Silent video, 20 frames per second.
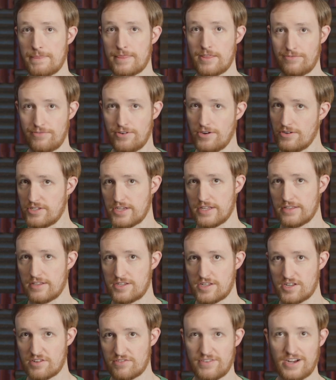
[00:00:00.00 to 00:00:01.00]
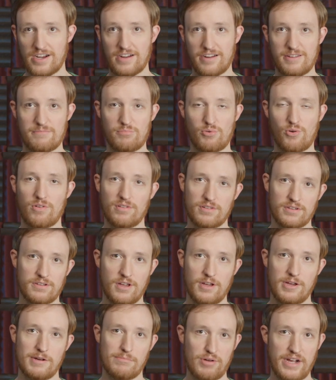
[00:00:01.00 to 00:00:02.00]
The first, and this is very important,
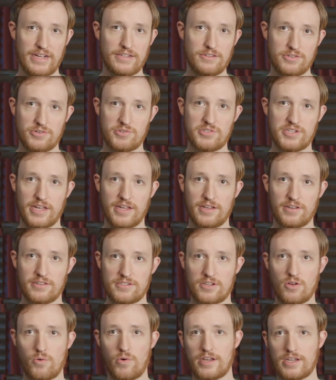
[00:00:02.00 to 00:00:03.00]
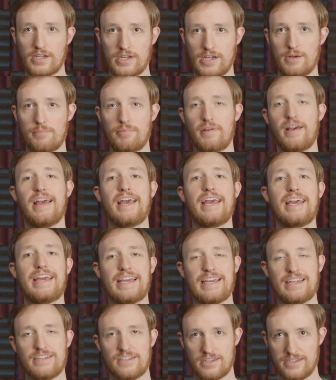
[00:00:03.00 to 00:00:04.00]
practice your scales going up
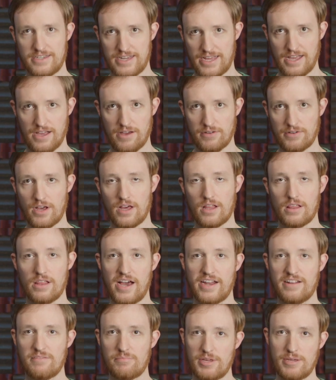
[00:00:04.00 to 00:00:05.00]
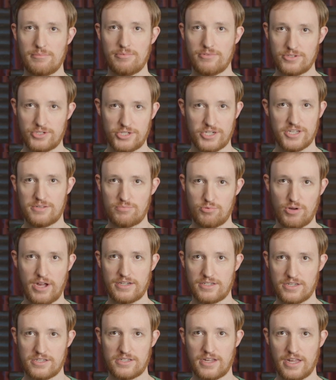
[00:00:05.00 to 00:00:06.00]
and down. A lot of people just
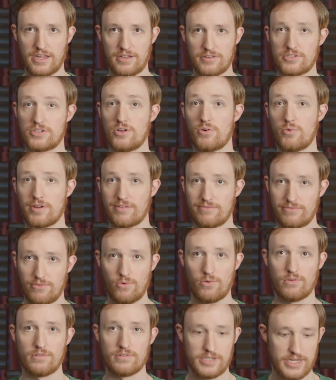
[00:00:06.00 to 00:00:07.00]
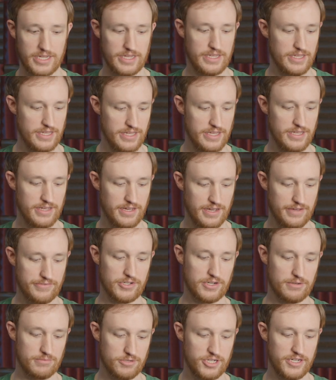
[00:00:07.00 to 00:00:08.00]
practice scales going forward, D, E, F
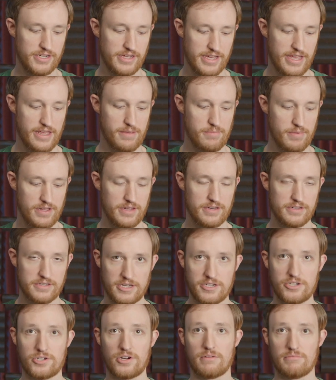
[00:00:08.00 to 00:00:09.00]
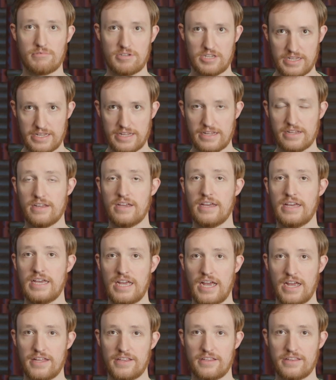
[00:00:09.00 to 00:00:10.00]
sharp, G, A, B, C sharp, D,
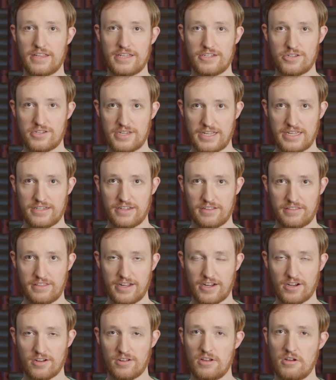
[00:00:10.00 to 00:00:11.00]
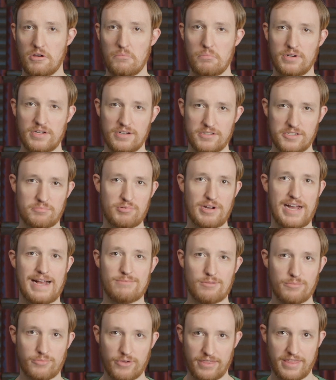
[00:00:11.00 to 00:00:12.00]
and then they just end it there. But here's the
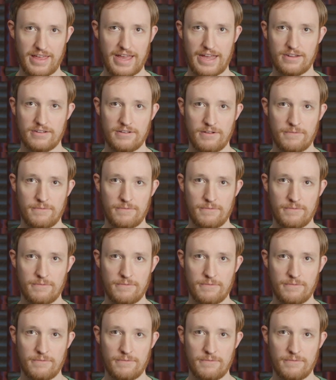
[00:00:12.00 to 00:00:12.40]
problem with that.